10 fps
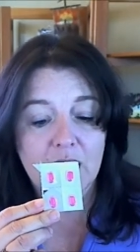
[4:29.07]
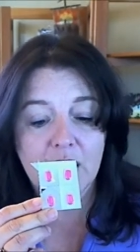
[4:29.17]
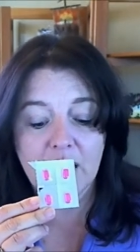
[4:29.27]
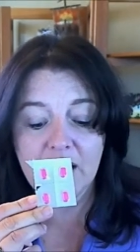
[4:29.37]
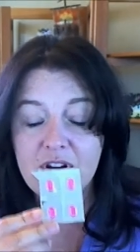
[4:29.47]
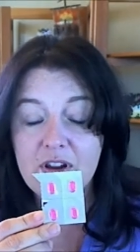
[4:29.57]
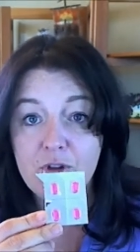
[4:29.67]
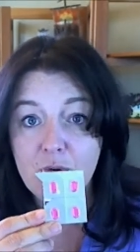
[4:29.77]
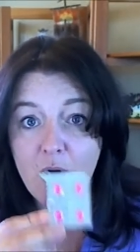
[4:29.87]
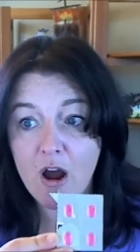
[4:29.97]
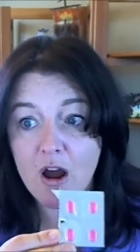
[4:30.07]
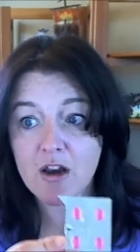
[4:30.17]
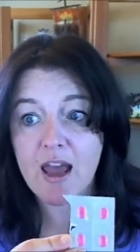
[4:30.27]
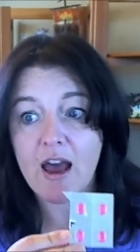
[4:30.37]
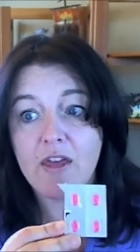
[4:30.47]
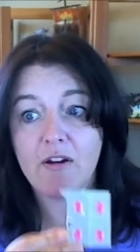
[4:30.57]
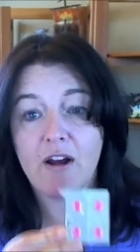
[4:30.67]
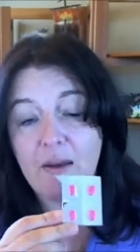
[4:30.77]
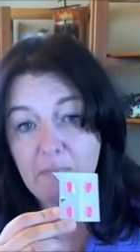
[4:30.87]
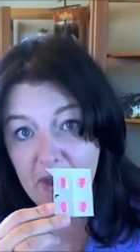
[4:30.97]
even if you are on other
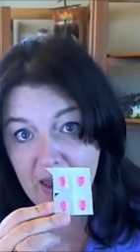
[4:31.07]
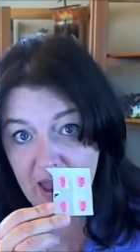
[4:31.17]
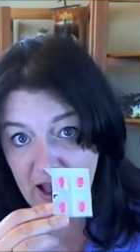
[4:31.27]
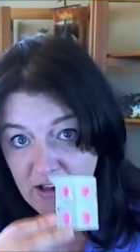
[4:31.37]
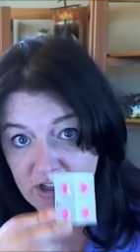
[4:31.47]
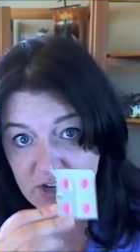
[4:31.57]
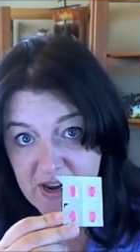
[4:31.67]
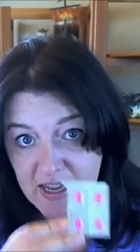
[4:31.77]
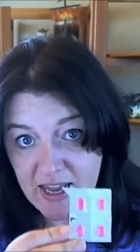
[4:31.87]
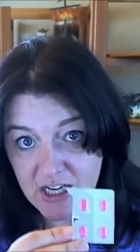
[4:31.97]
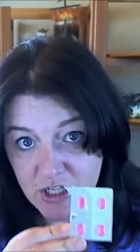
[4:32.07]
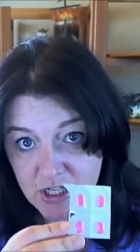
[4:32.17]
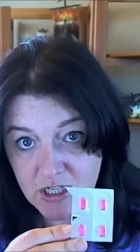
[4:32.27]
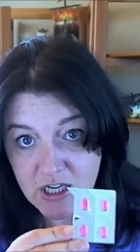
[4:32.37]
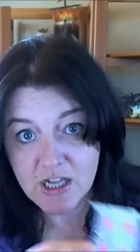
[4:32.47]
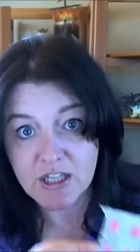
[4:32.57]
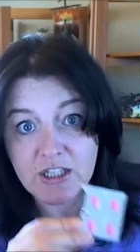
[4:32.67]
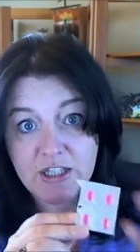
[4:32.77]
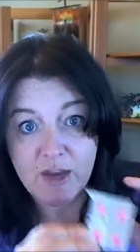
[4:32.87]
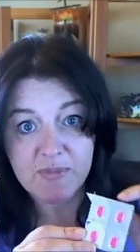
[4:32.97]
uh, allergy medication,
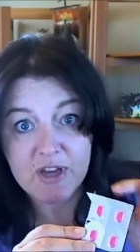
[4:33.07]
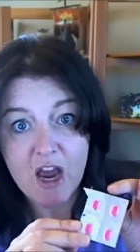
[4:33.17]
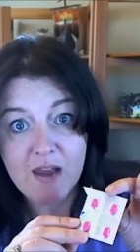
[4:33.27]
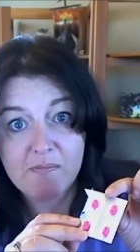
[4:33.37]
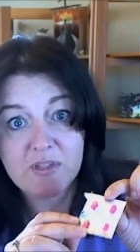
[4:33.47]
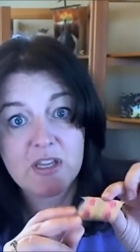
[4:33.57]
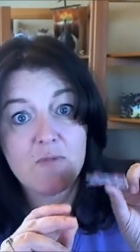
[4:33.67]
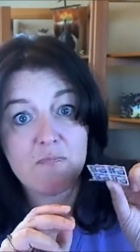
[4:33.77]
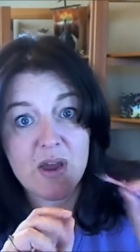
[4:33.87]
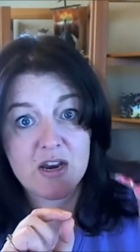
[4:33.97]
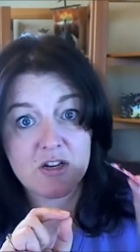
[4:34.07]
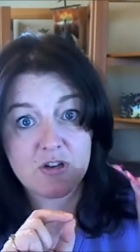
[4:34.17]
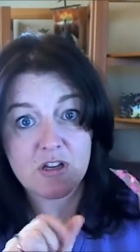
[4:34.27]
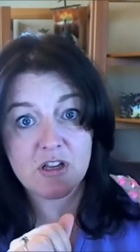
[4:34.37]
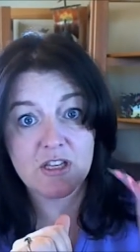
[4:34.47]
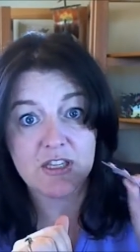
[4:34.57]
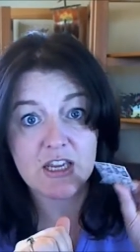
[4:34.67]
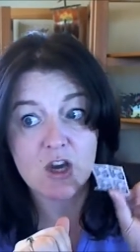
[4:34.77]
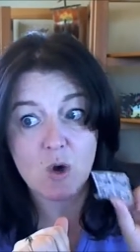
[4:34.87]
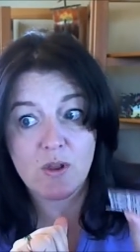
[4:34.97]
sometimes Benadryl is
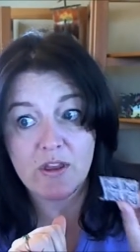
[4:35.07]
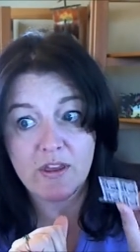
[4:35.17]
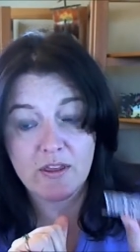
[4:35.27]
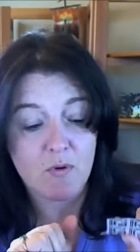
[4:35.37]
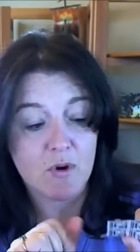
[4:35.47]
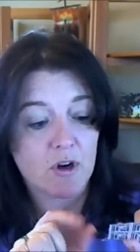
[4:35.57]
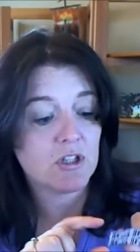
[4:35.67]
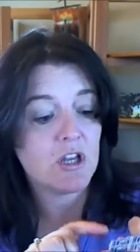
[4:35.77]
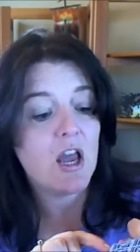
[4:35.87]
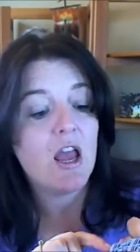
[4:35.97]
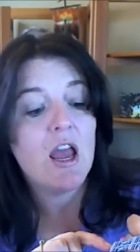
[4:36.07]
the only thing that works.